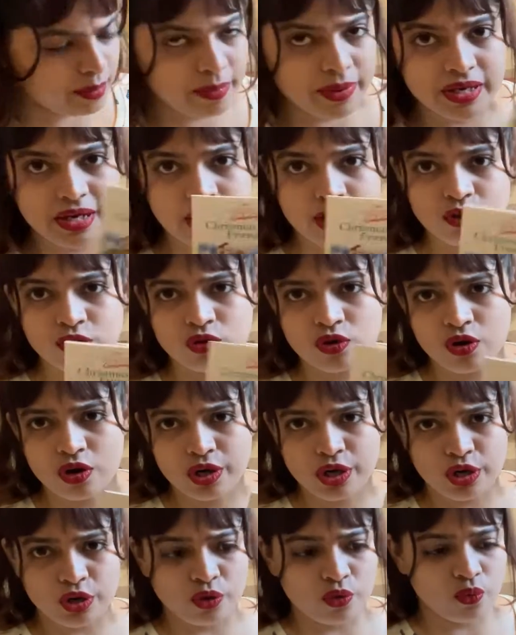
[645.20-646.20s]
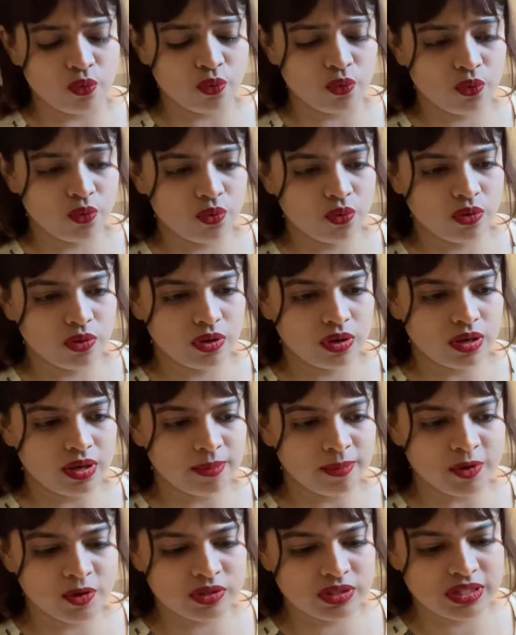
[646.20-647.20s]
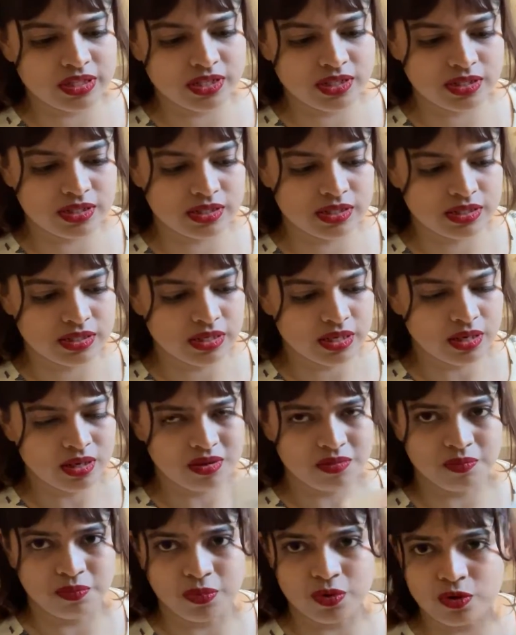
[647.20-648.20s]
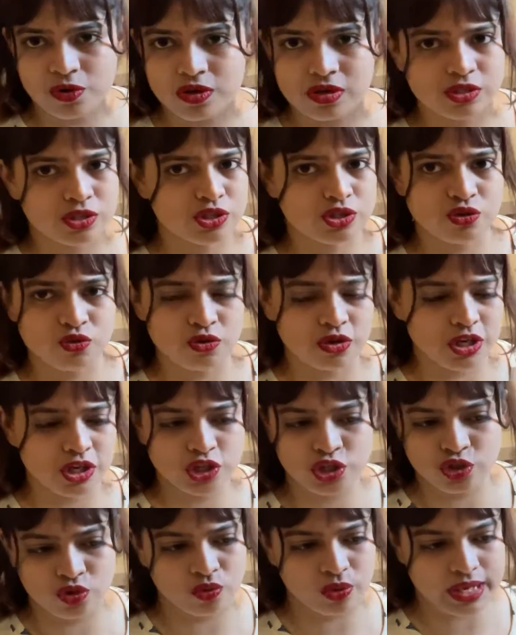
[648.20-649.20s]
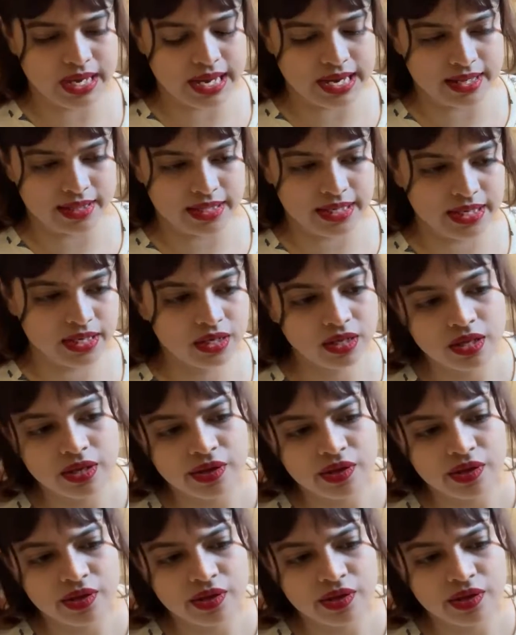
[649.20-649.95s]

but I do not know about this book, story, show, anything.